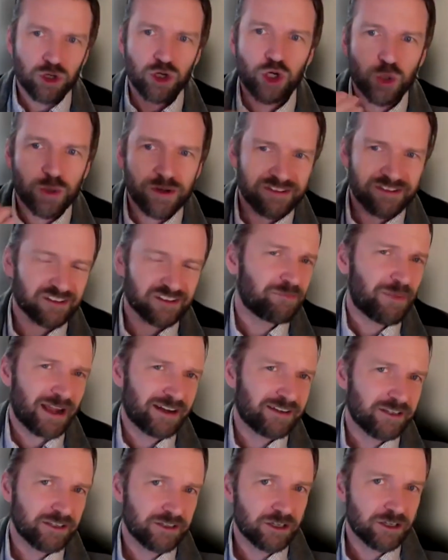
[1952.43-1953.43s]
Who is
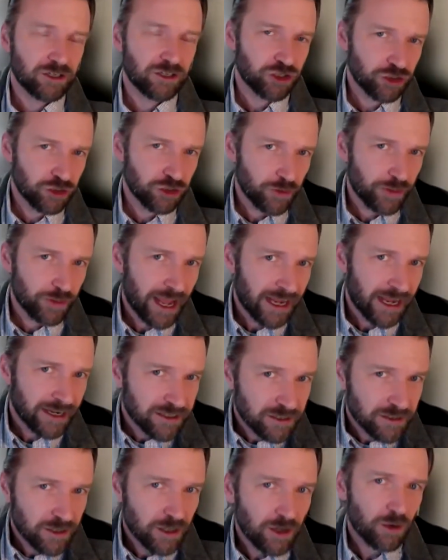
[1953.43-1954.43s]
expected to do
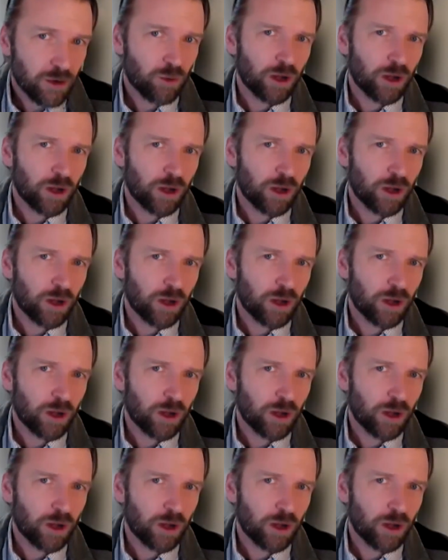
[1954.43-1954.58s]
that?